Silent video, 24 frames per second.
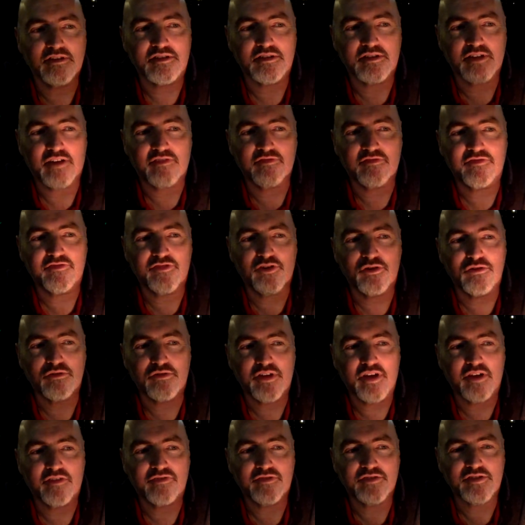the
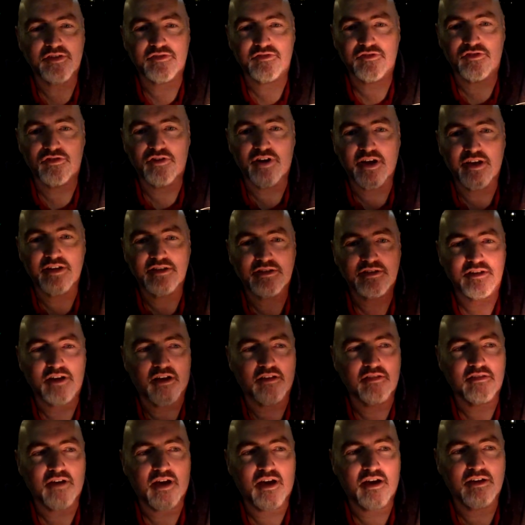sevenfold gifts of grace
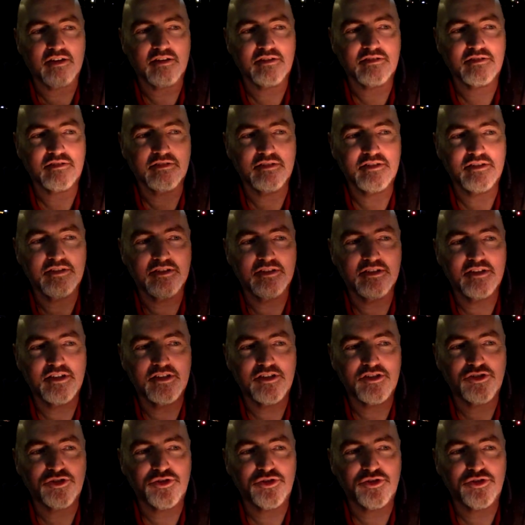are thine,